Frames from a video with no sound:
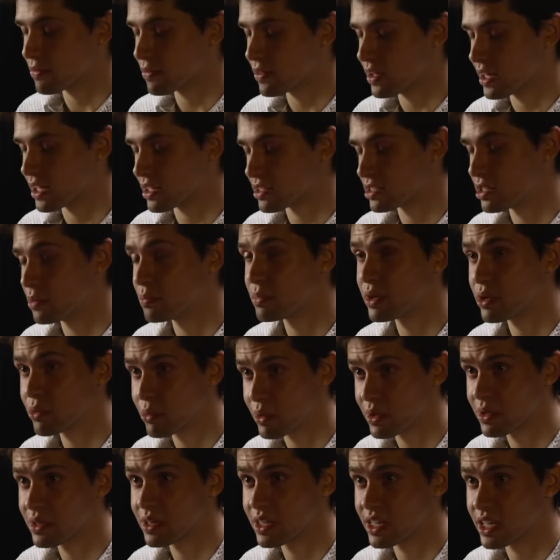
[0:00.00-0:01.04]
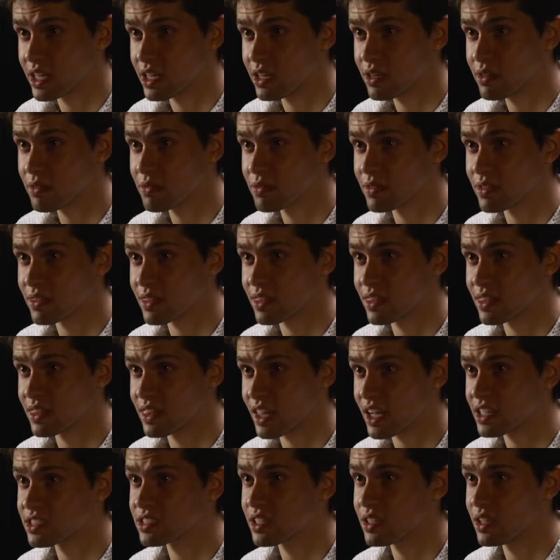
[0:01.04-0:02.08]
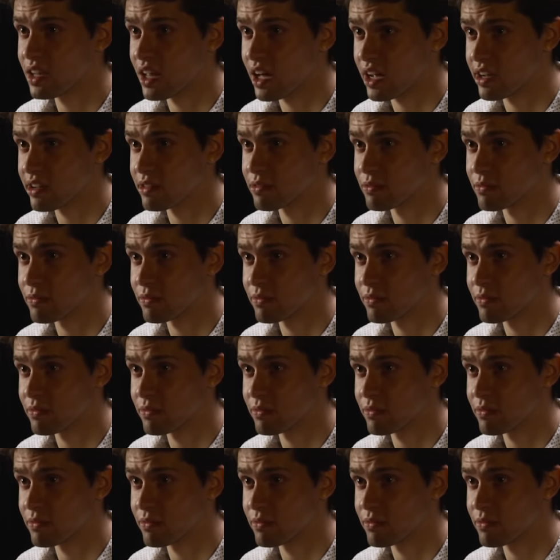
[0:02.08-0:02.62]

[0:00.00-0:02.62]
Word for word: Like, to be relieved, that's a lot of